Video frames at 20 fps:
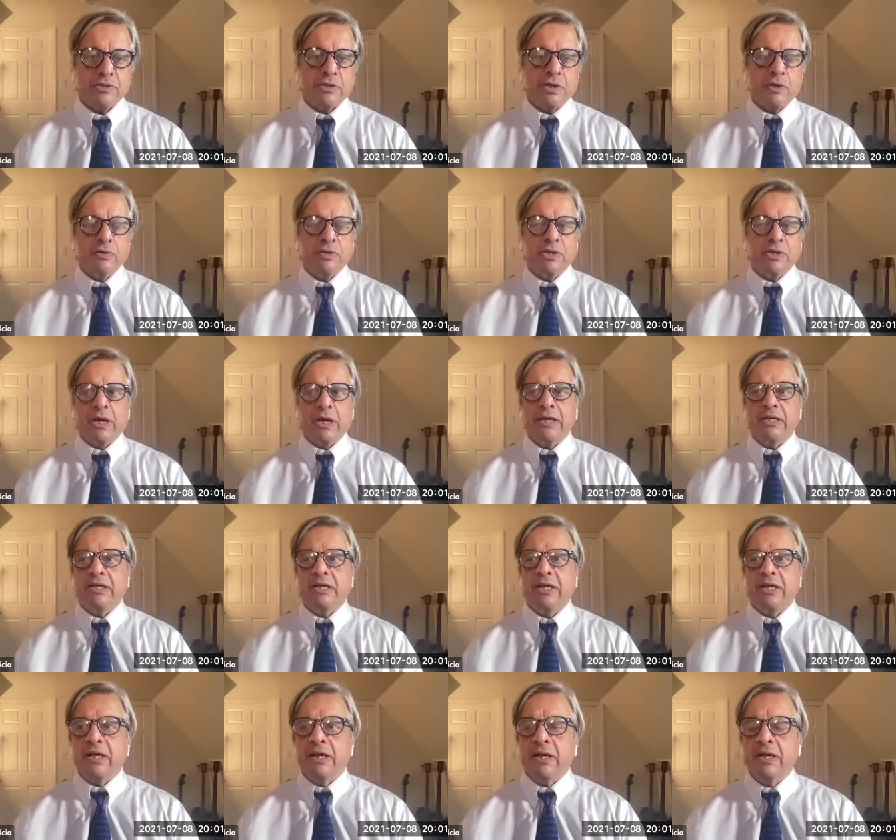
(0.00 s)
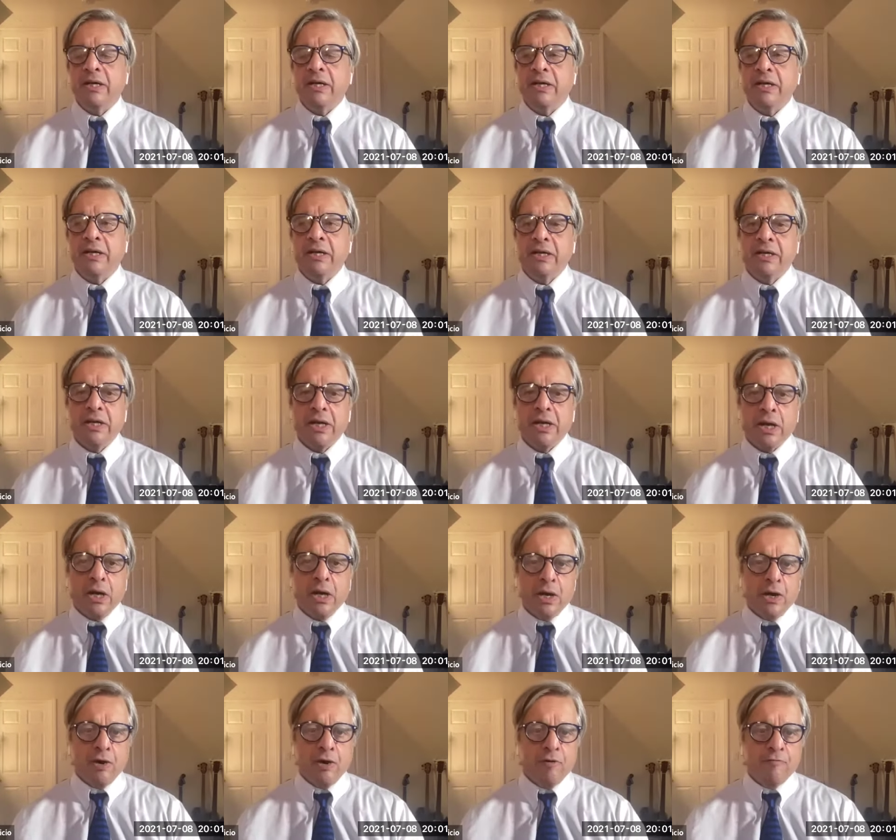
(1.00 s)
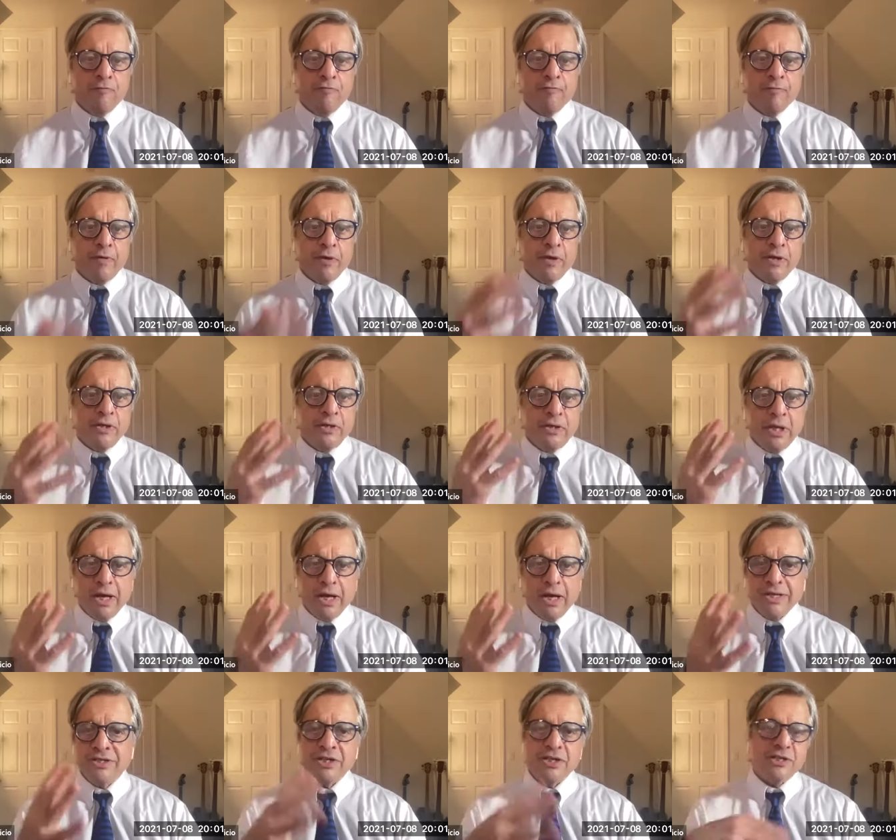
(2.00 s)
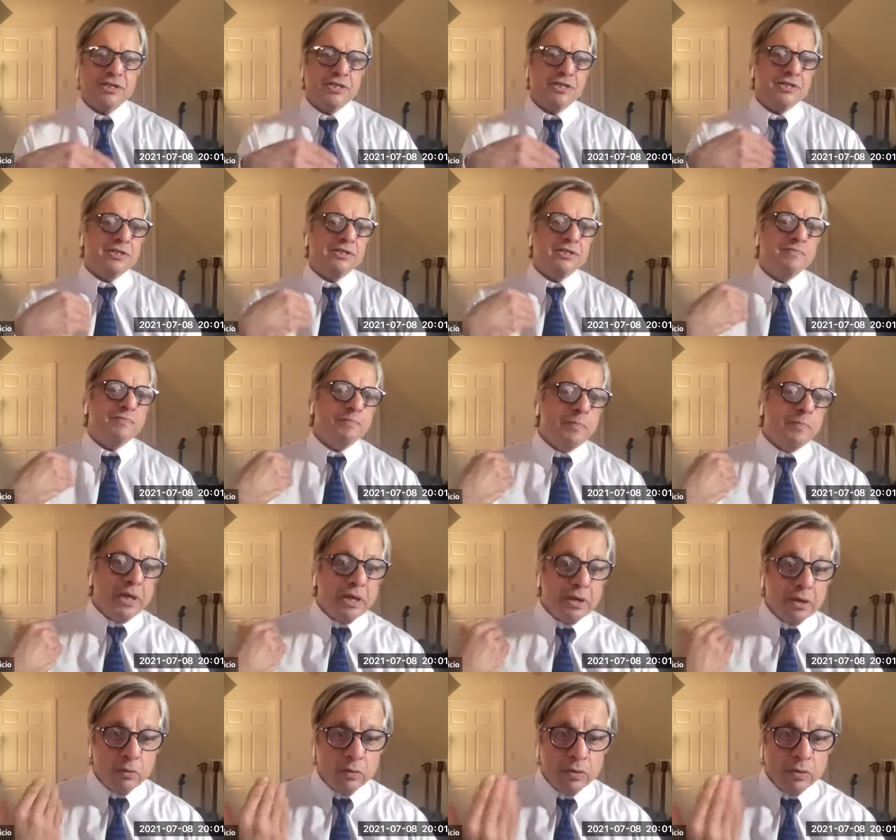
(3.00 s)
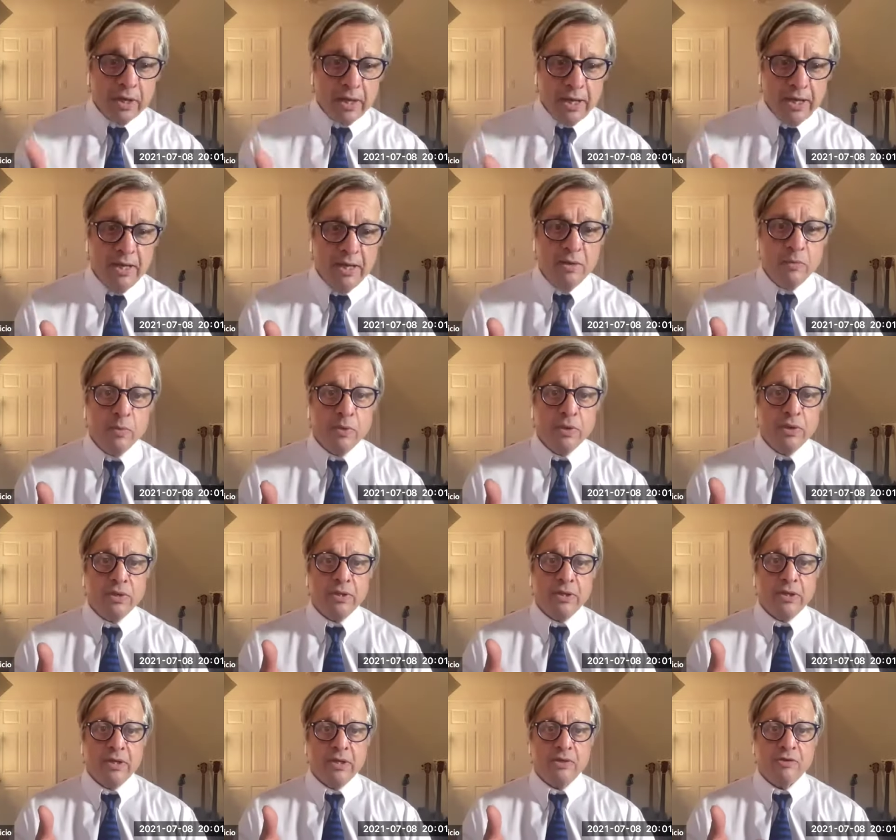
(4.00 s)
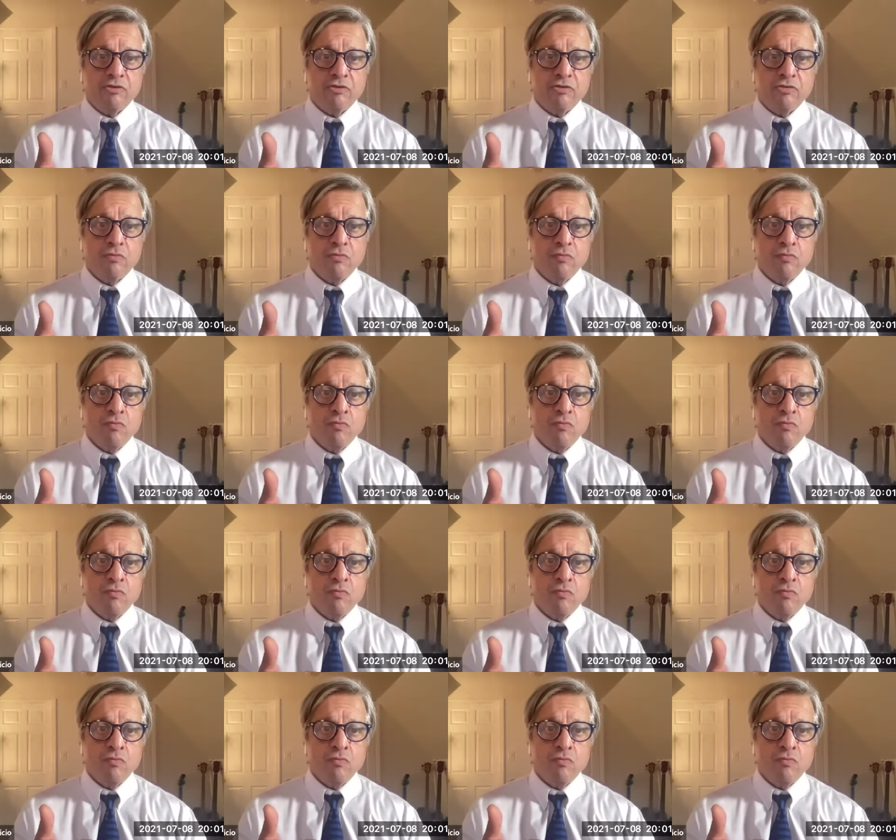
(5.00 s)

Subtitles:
So the idea of not just being okay with things,